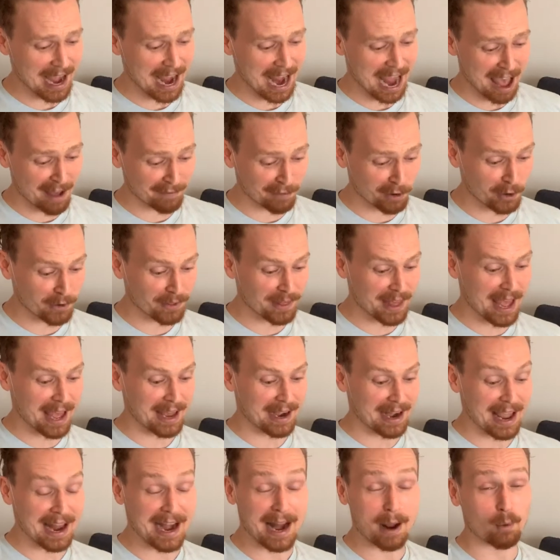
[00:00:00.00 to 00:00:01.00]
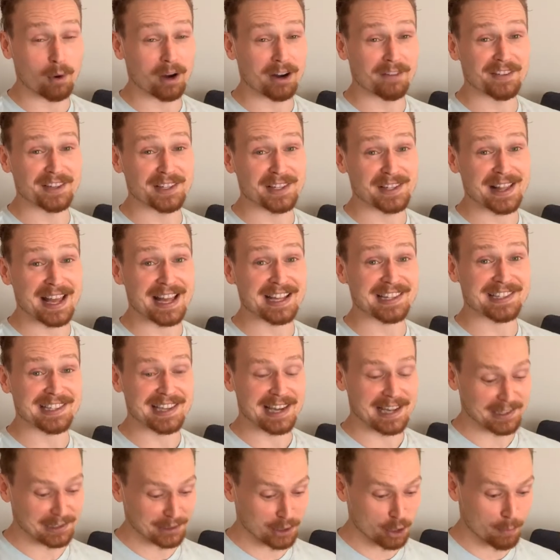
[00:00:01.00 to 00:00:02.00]
I have heard that, and I want to visit that
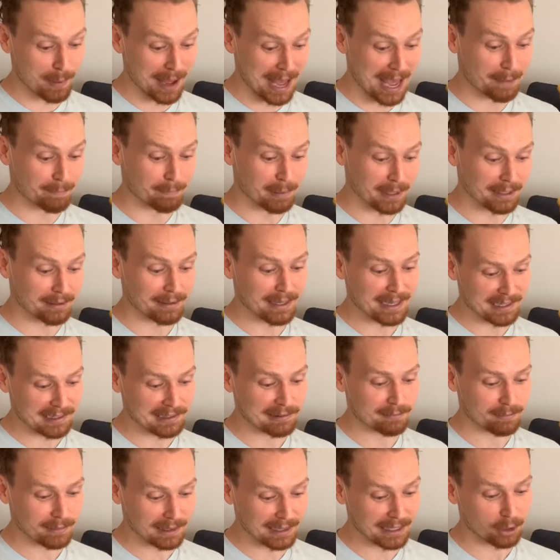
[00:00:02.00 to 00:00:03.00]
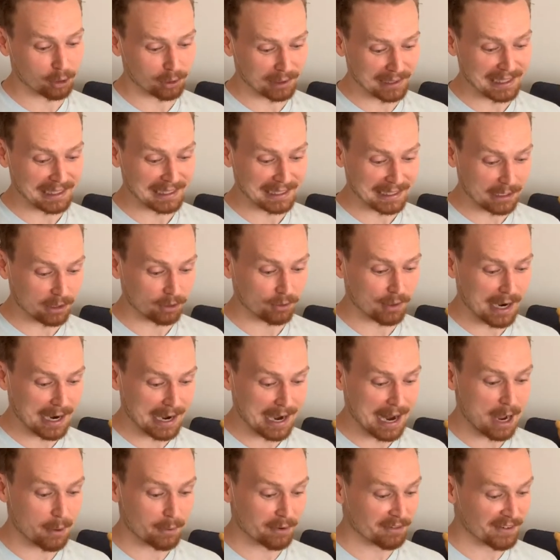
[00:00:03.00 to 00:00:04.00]
set so bad, but it's literally illegal right
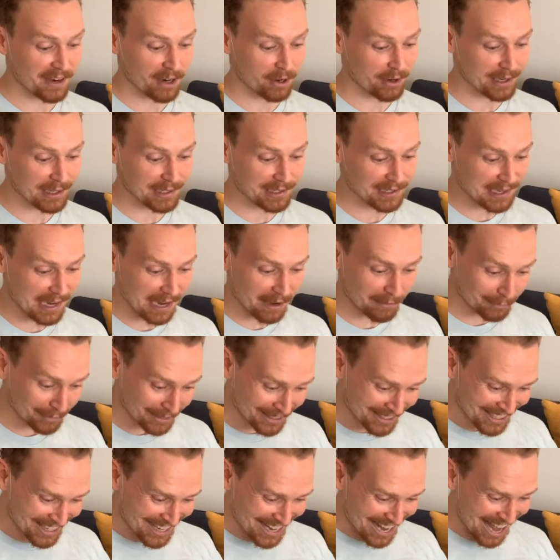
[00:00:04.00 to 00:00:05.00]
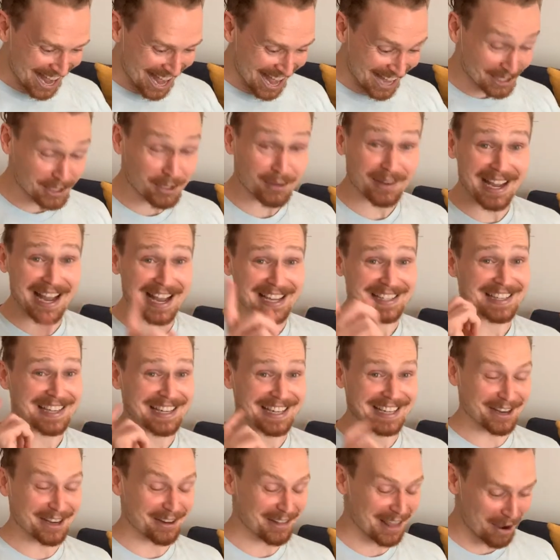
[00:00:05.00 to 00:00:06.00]
now and very unsafe. So yes, I
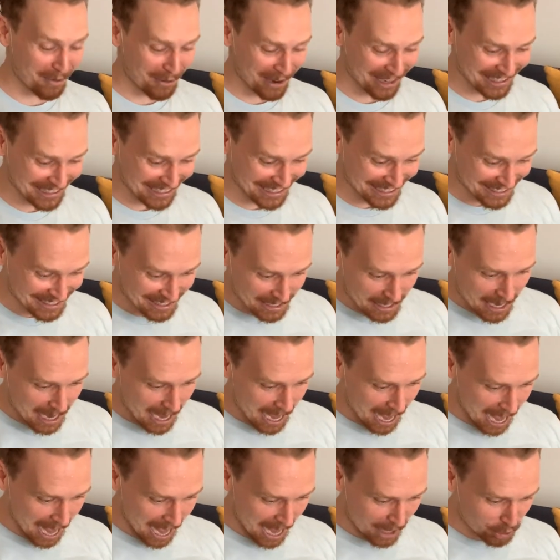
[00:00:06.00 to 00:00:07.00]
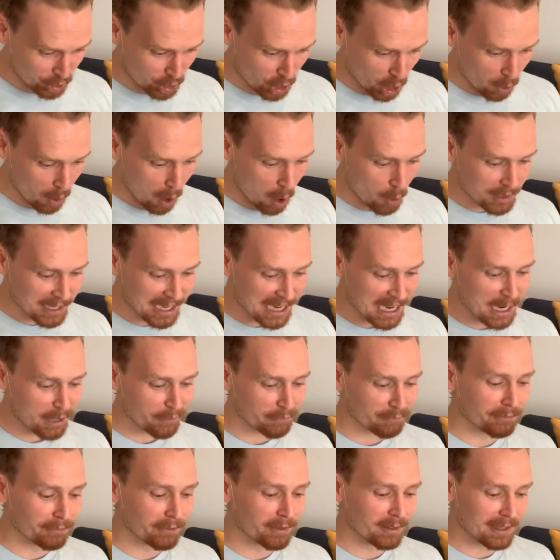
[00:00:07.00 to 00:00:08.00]
did hear that, Wesley. Joe
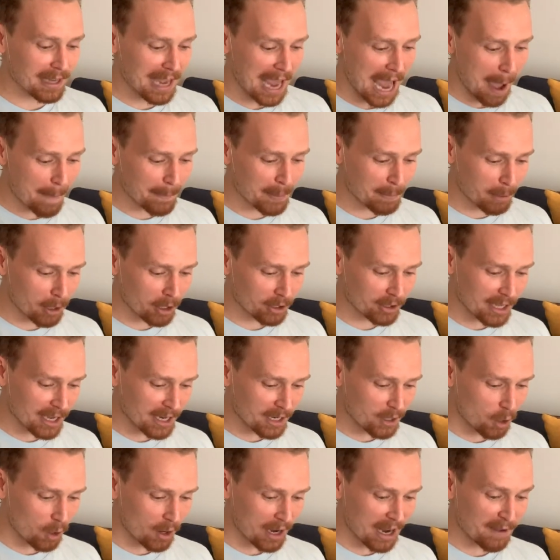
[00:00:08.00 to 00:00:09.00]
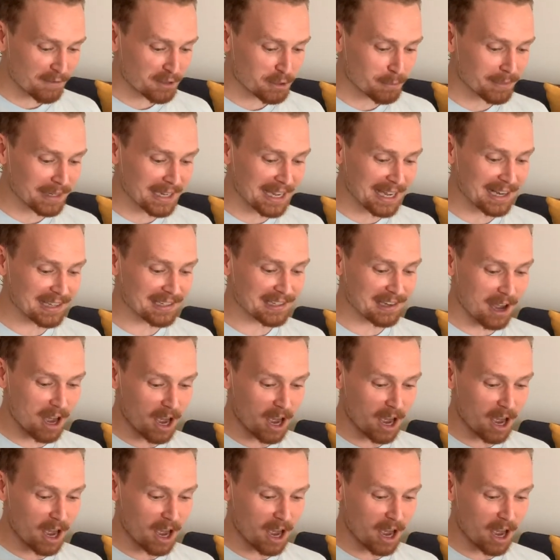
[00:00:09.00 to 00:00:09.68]
O'Keefe, happy birthday, Coy. Have some Guinness